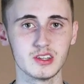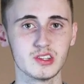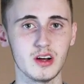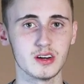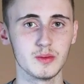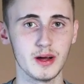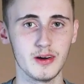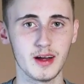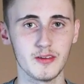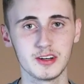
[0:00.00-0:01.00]
just talked
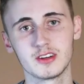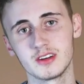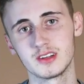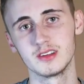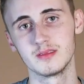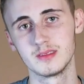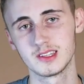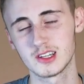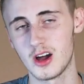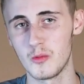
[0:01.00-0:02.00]
about how I talked to
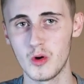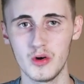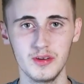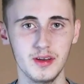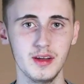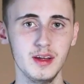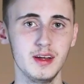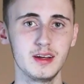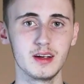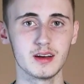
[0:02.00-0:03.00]
Scott Walton,
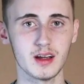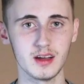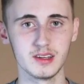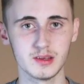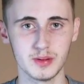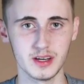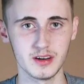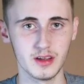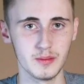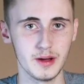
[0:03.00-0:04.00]
and I got his opinion
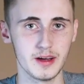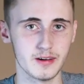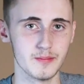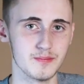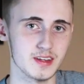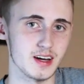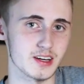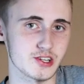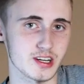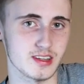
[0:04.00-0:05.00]
on the matter.
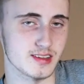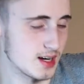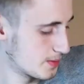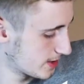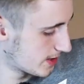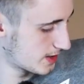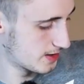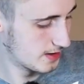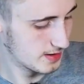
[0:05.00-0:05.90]
Gotta check the time again.